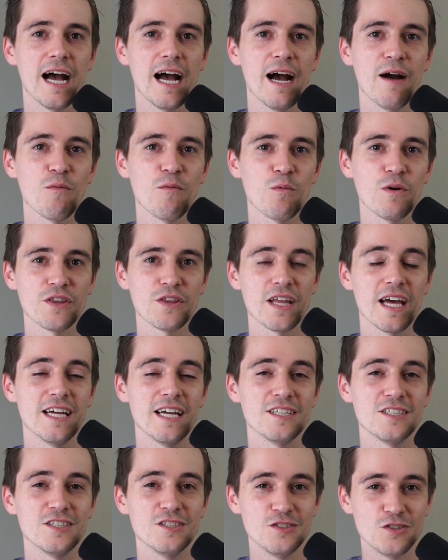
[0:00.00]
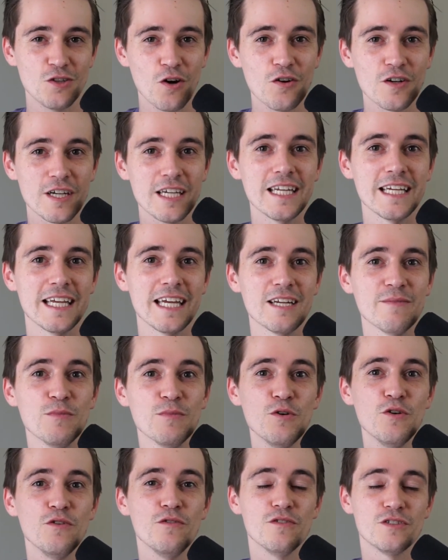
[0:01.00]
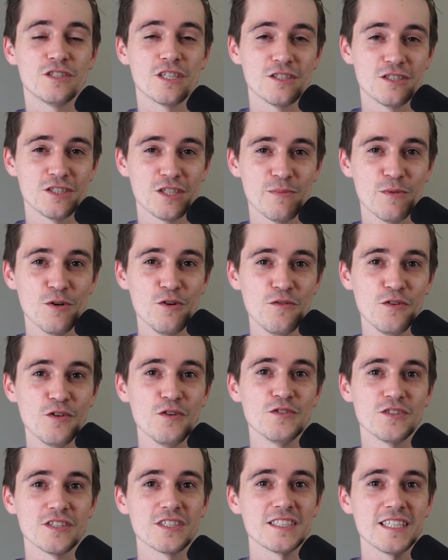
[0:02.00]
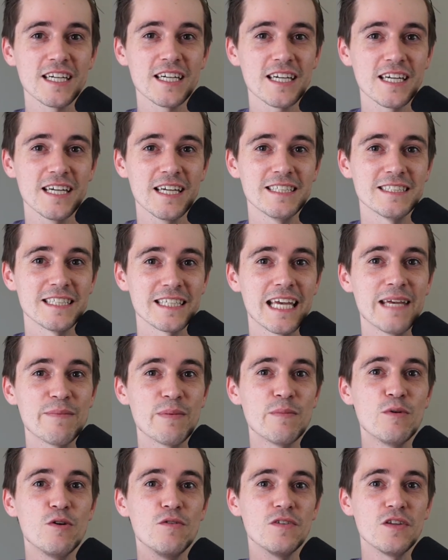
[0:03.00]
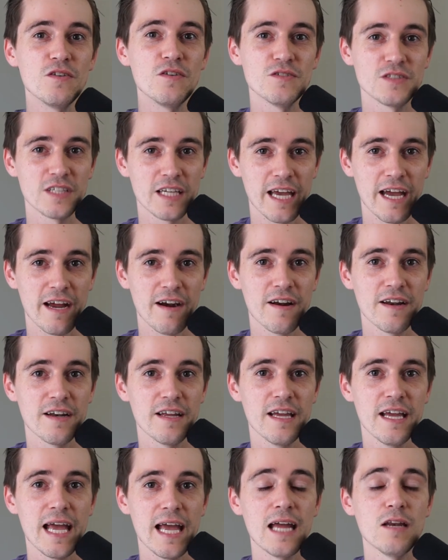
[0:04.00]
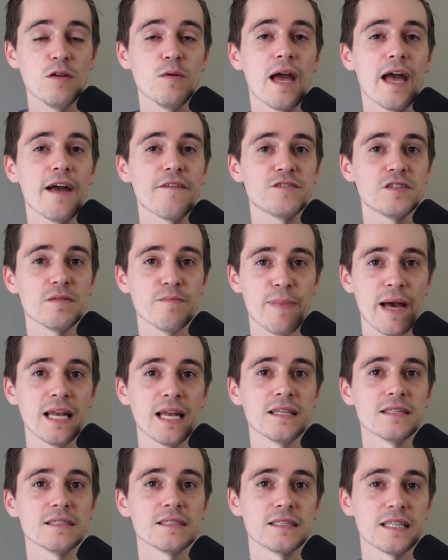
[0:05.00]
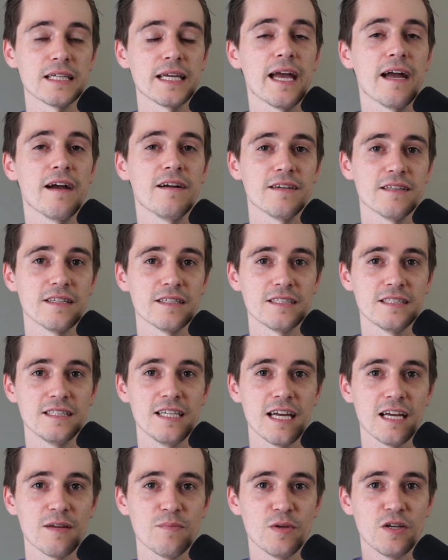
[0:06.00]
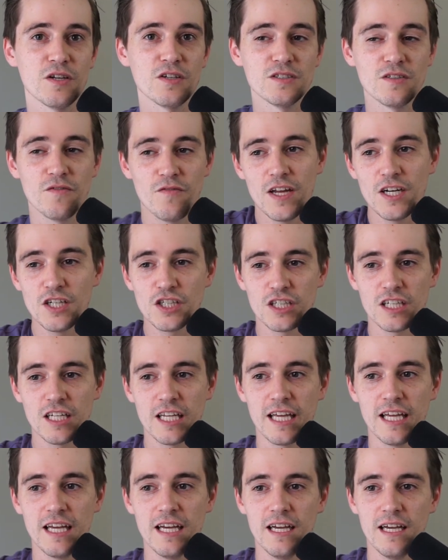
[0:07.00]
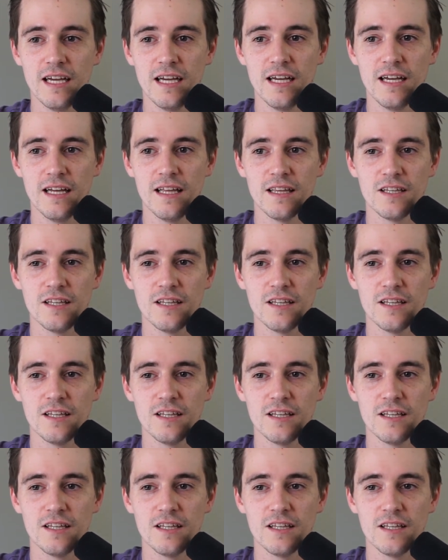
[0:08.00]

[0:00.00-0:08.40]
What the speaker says: with a donkey to get it to move, you use a stick. To keep it moving, you use a carrot. And you have to balance the carrot and the stick, because eventually the